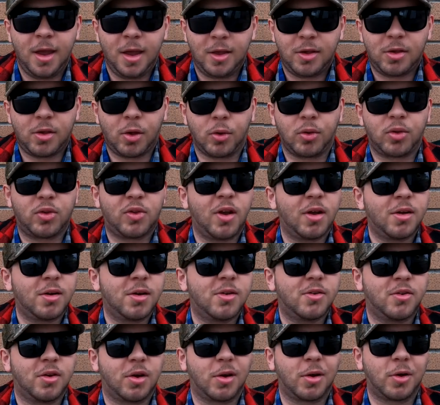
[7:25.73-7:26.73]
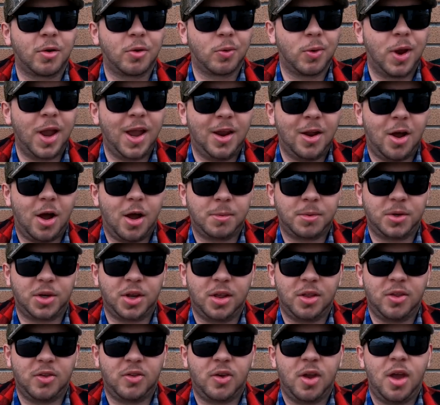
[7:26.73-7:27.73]
So suckers are great
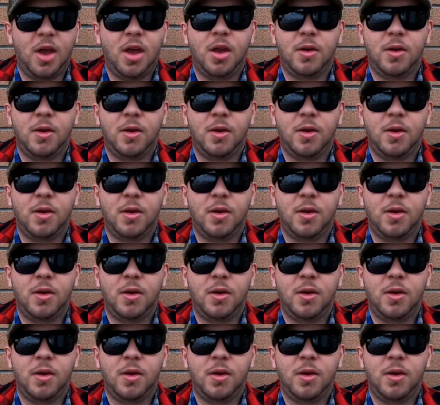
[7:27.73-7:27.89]
options